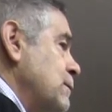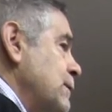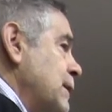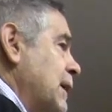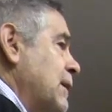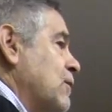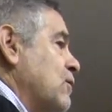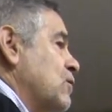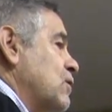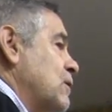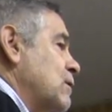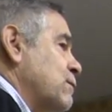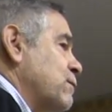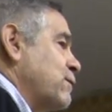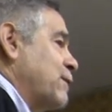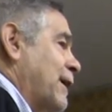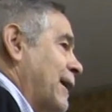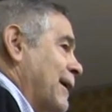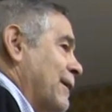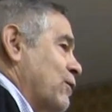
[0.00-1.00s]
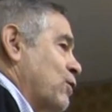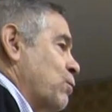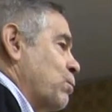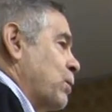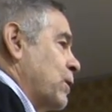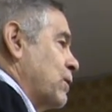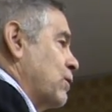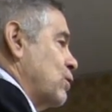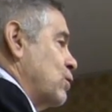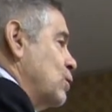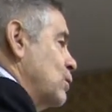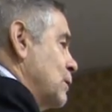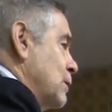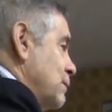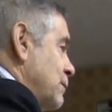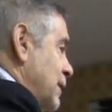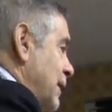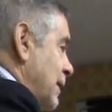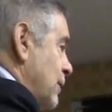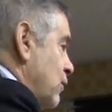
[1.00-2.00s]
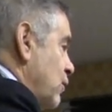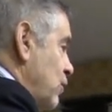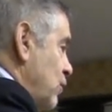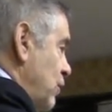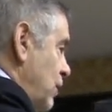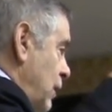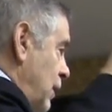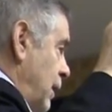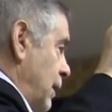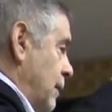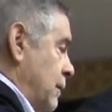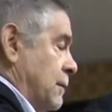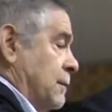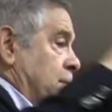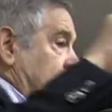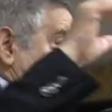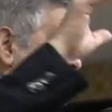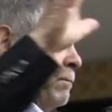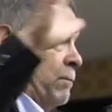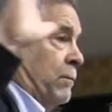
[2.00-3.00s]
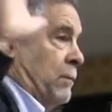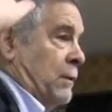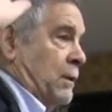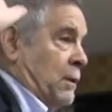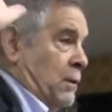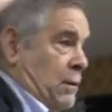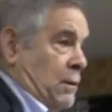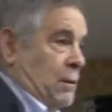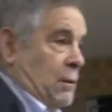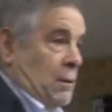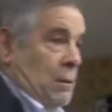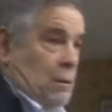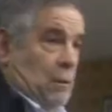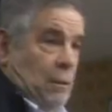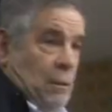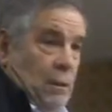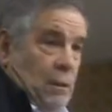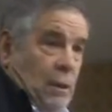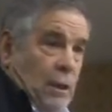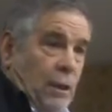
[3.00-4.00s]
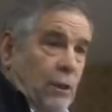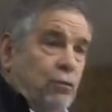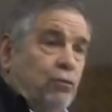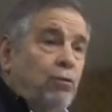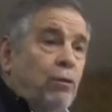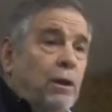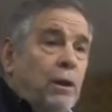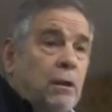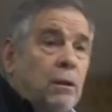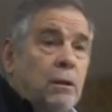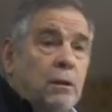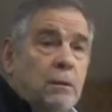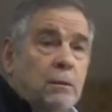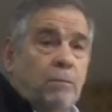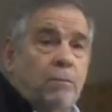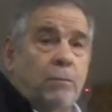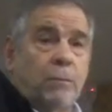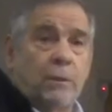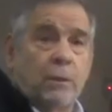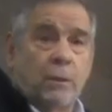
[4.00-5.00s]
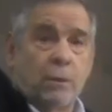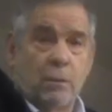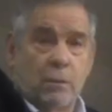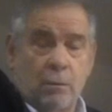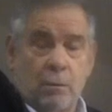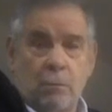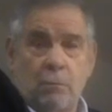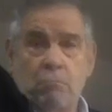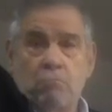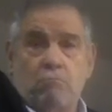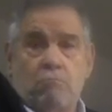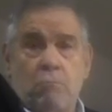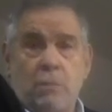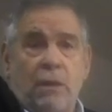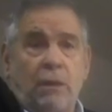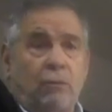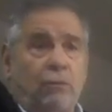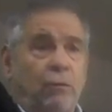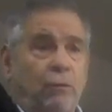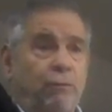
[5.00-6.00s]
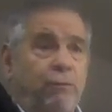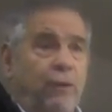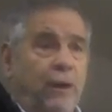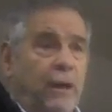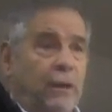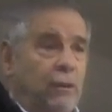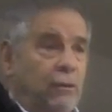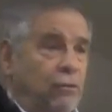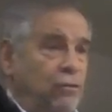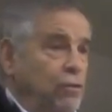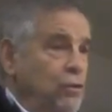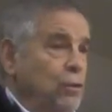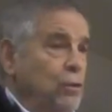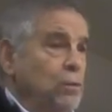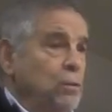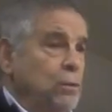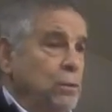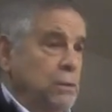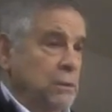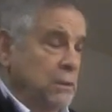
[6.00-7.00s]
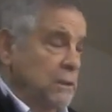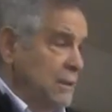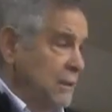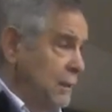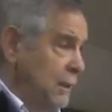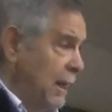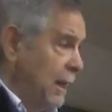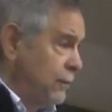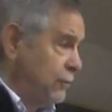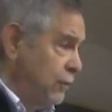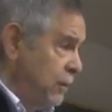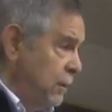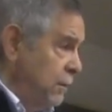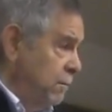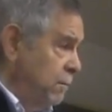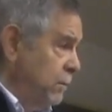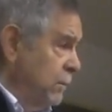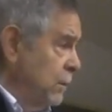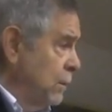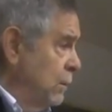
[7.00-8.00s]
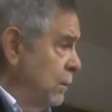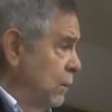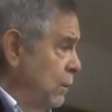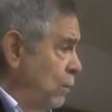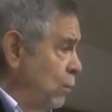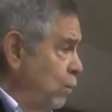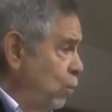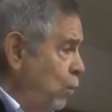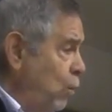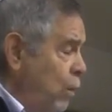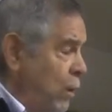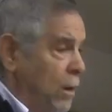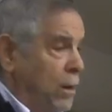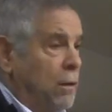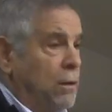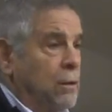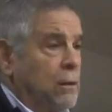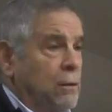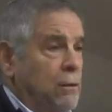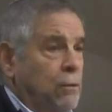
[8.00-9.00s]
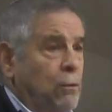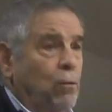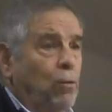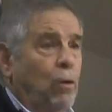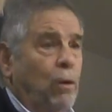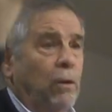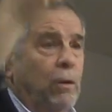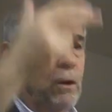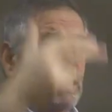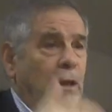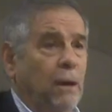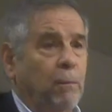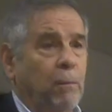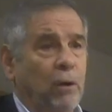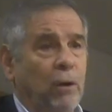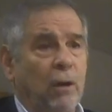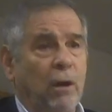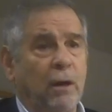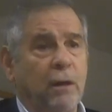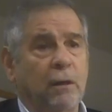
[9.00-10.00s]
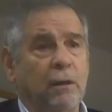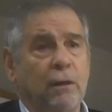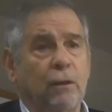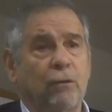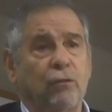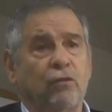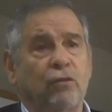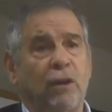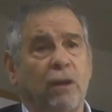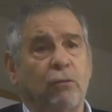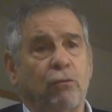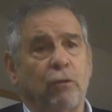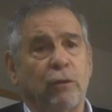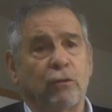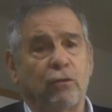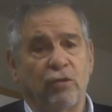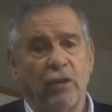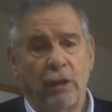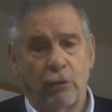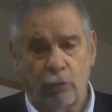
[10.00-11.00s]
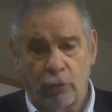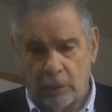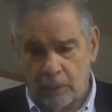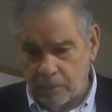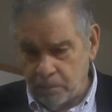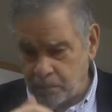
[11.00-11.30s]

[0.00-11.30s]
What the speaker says: events in France, but to events in Israel, Intifada II, Gaza, the war in Lebanon, etc., etc.